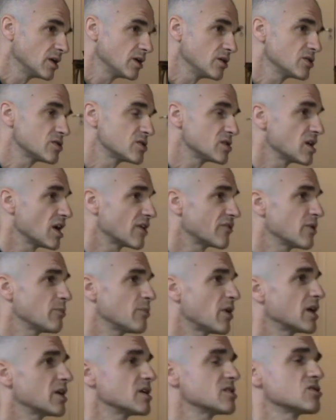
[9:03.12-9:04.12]
You see,
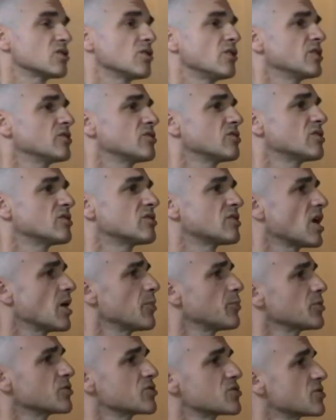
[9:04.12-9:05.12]
everybody's going to the
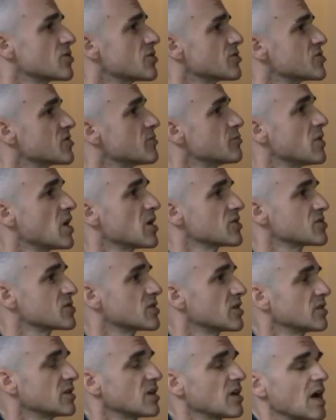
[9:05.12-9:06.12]
temple, church, and
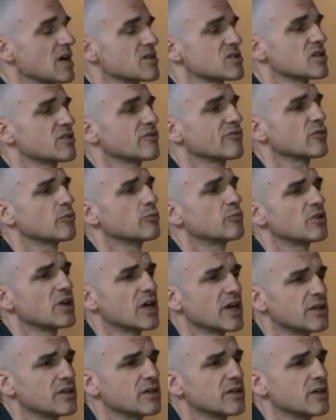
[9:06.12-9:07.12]
mosque, and they're asking for
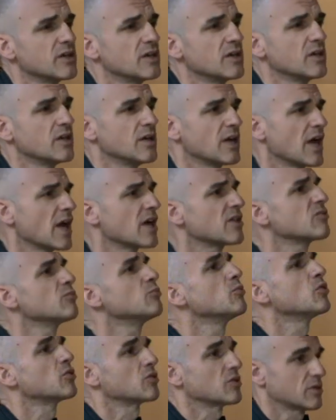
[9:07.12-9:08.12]
bread and
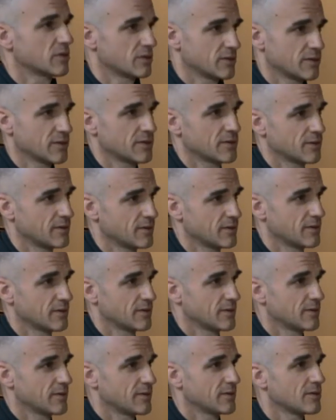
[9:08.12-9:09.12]
more.
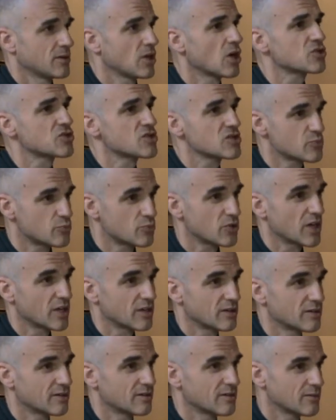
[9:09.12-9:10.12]
Not just
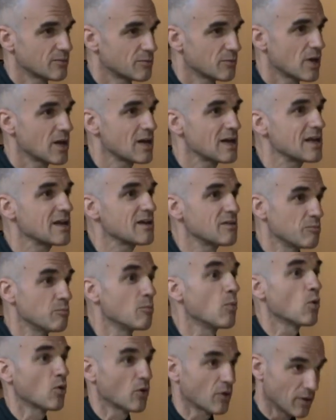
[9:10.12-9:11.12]
bread, mainly
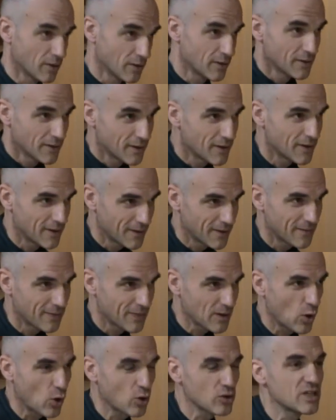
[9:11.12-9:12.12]
more.
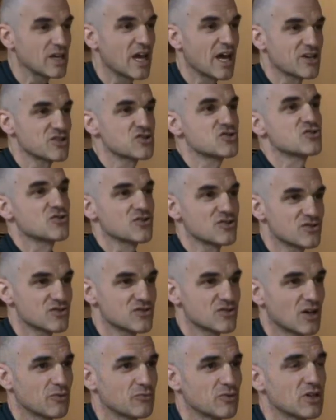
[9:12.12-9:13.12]
All the extras
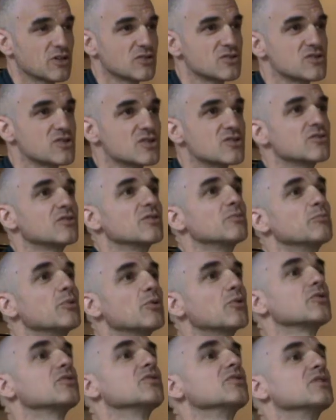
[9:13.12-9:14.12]
that we consider
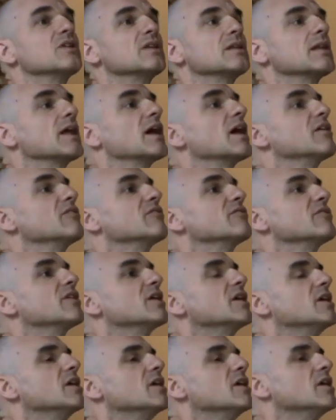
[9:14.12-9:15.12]
important in life.
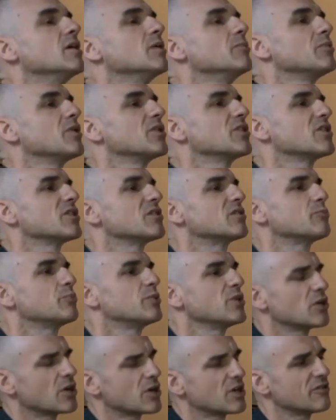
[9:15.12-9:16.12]
But the
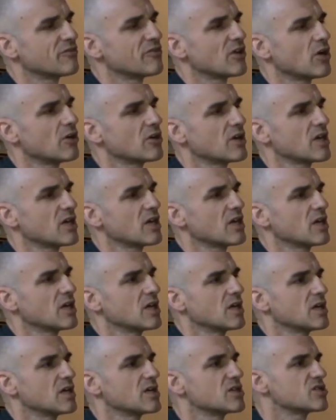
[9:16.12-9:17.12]
pure devotee
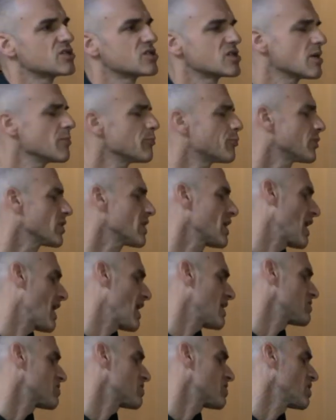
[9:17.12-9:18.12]
is simply
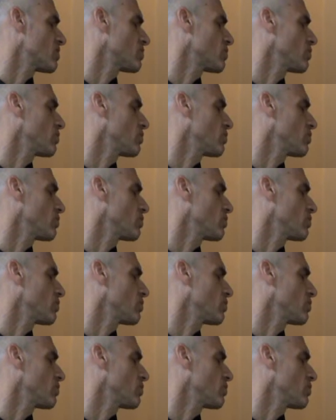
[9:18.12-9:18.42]
asking the